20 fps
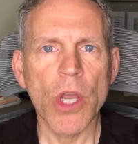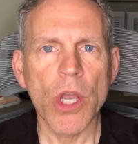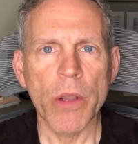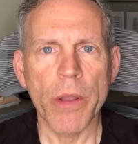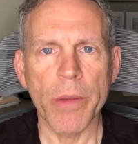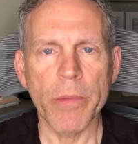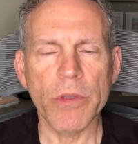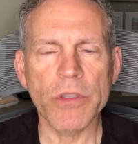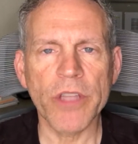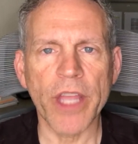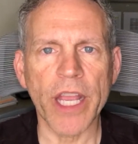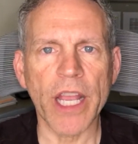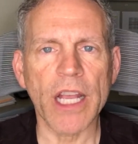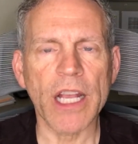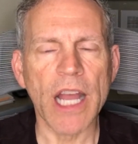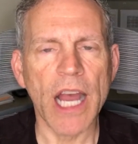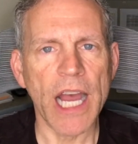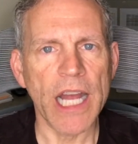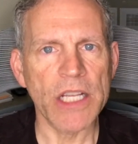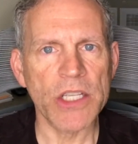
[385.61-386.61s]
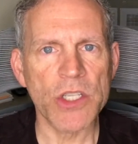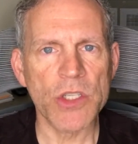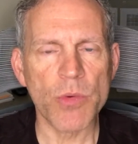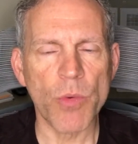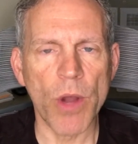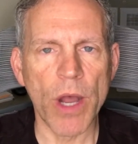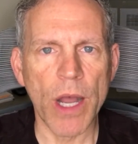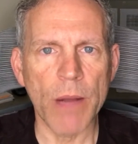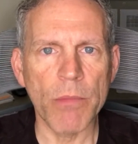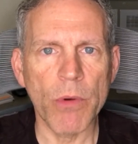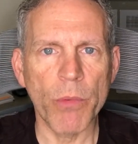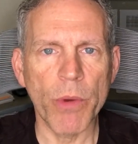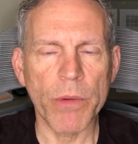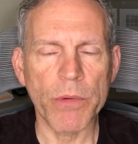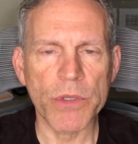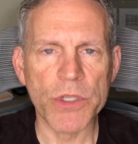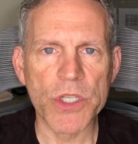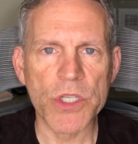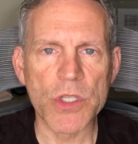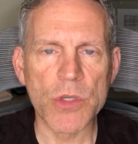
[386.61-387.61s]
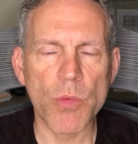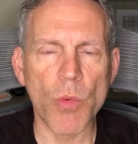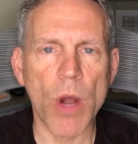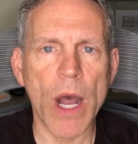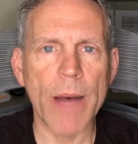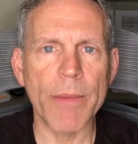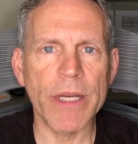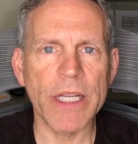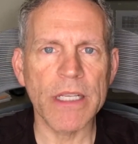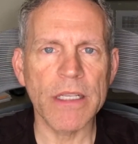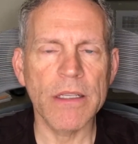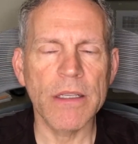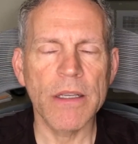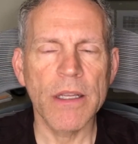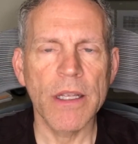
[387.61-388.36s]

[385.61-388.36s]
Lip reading: we will take a cotton swab, we will swab it,